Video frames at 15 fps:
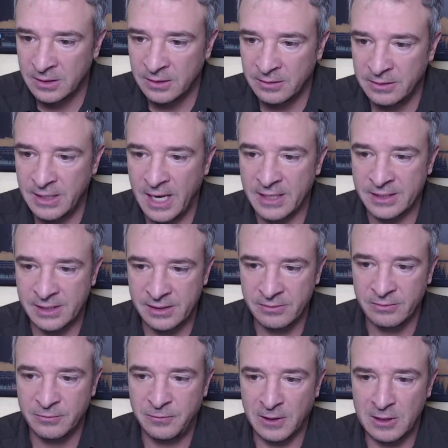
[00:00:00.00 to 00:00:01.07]
Yes,
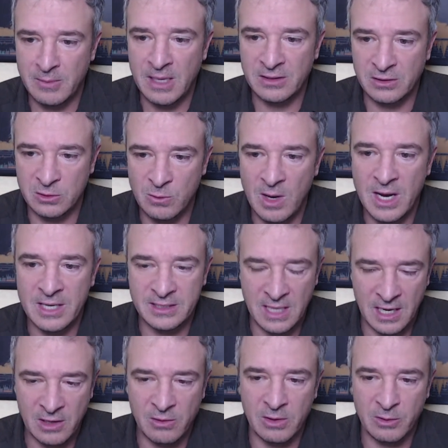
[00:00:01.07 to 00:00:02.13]
fundamentals wise,
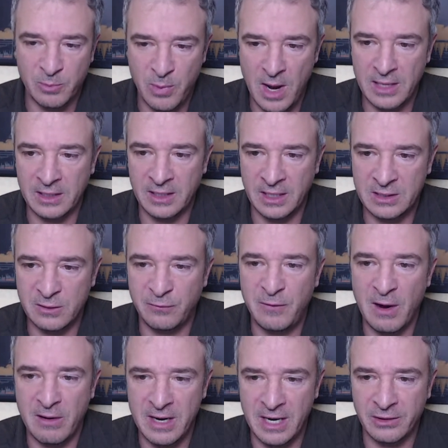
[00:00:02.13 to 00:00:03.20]
I agree with Brendan. It's a
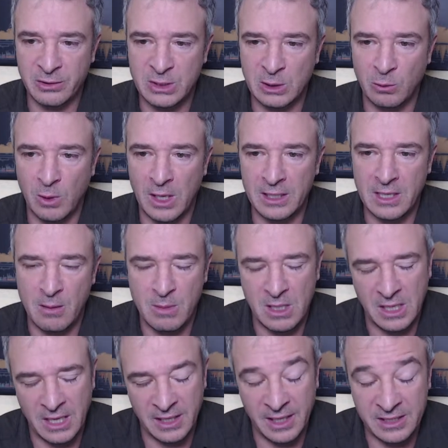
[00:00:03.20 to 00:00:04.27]
very interesting one. I mean,
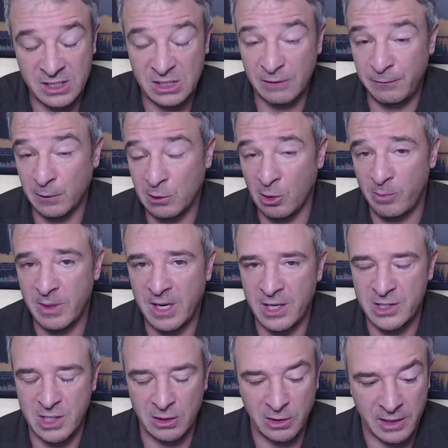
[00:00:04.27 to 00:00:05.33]
it, it's difficult
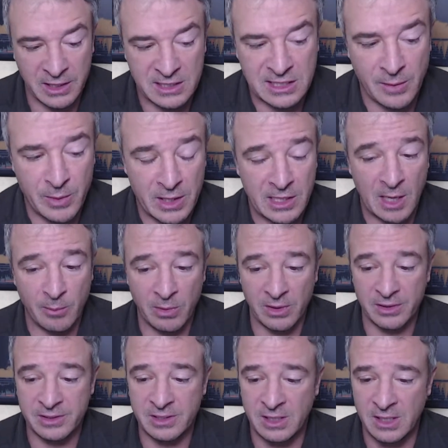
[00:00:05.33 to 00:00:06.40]
because you look at some of the
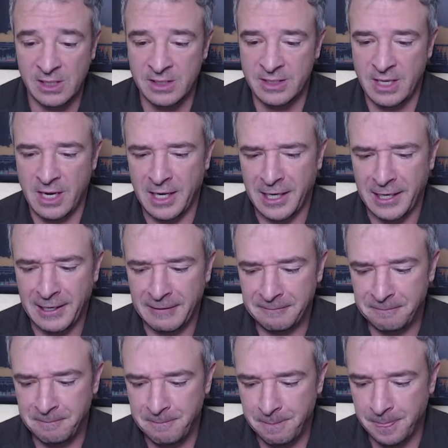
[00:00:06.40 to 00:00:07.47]
numbers
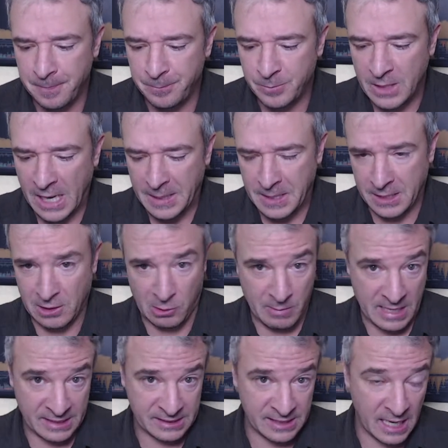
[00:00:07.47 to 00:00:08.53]
um, and they don't
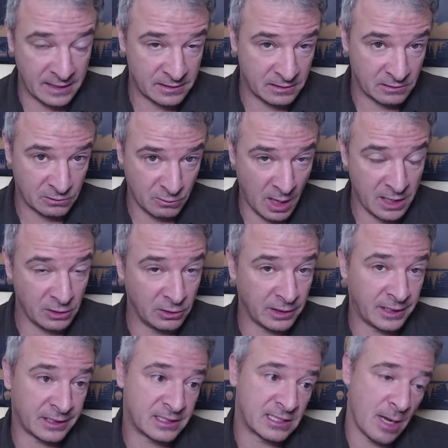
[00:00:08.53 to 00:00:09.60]
make sense, right? You
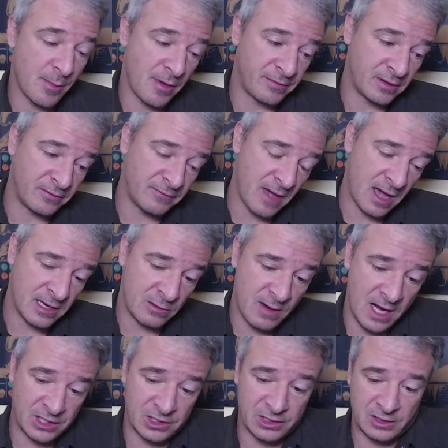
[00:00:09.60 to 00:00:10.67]
look at some of the
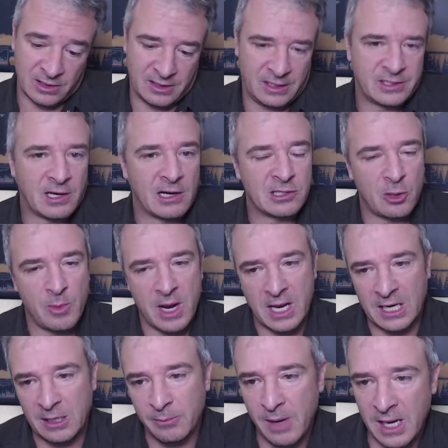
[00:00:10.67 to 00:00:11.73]
valuations, like these guys aren't
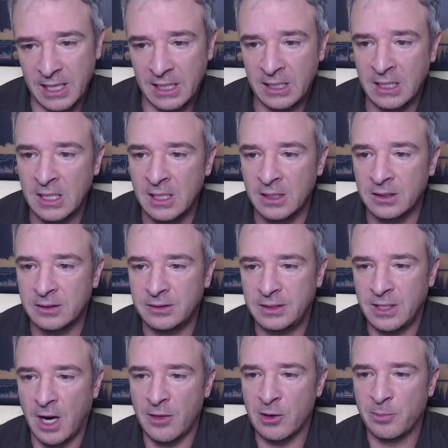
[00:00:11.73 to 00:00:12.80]
making any money.
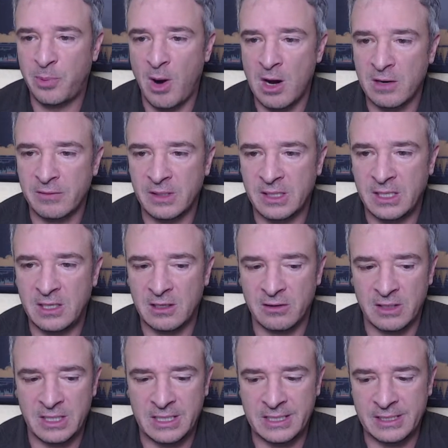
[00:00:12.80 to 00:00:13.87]
The other part of it here
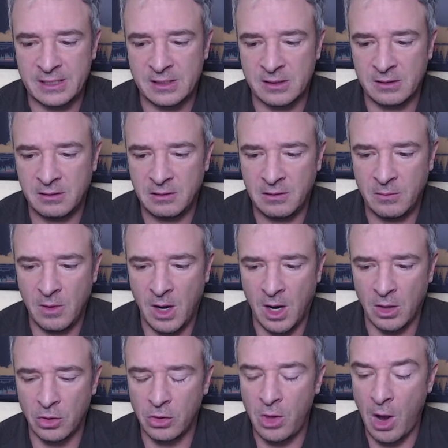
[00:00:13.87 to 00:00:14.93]
is
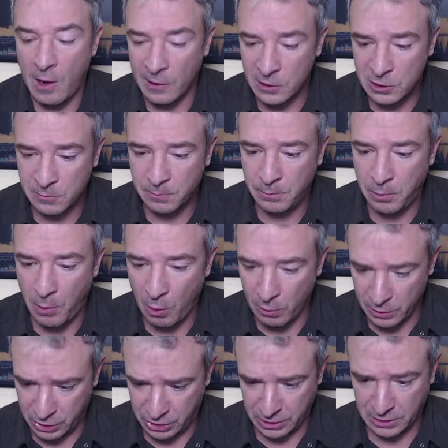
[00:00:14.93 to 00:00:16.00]
a large
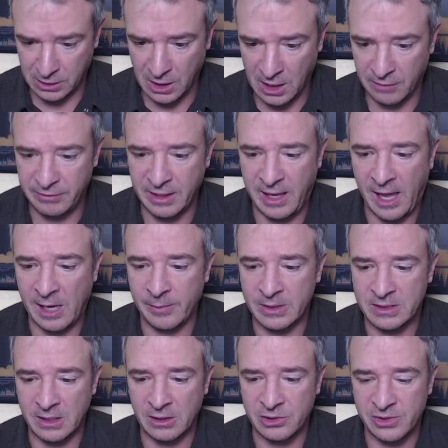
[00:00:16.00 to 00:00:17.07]
portion of the
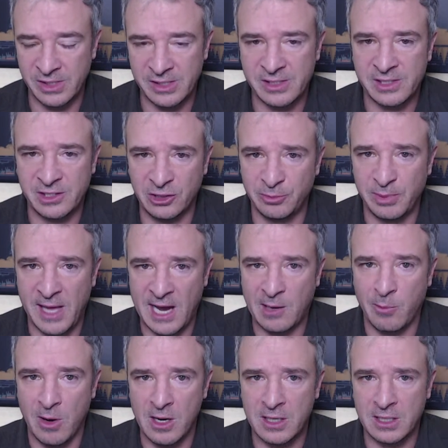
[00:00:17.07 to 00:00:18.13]
cannabis industry is still black
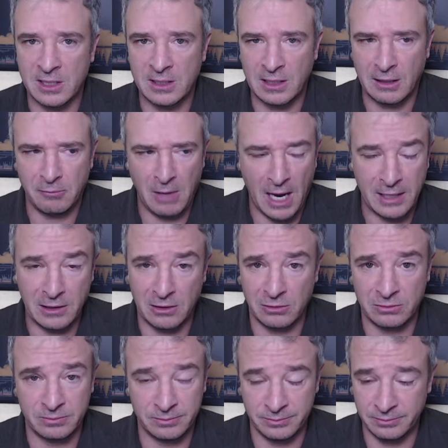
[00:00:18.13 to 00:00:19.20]
market. Um, I
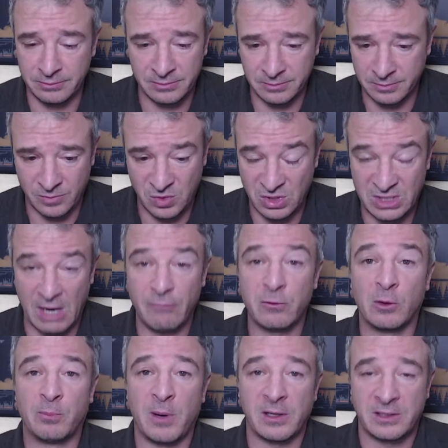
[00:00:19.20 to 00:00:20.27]
know
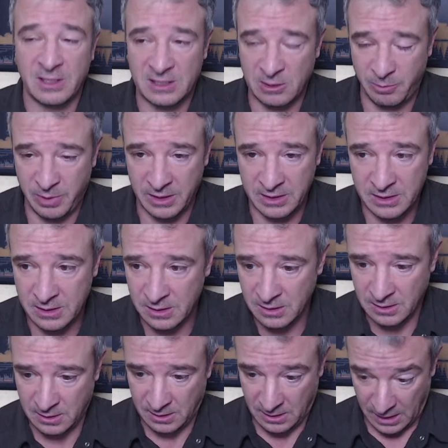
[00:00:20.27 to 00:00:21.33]
several participants
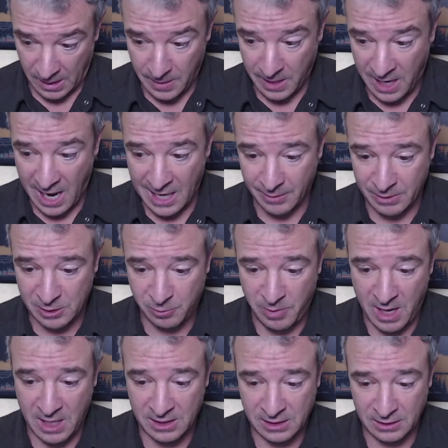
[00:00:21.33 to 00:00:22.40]
in the cannabis
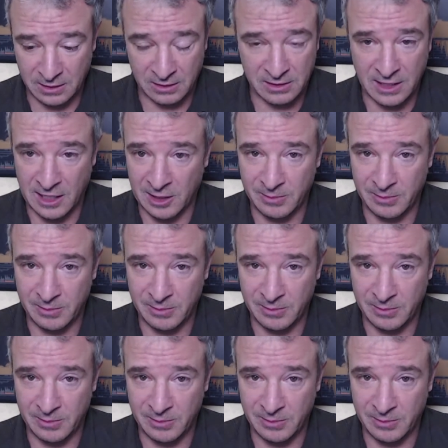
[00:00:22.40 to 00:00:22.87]
space and they're telling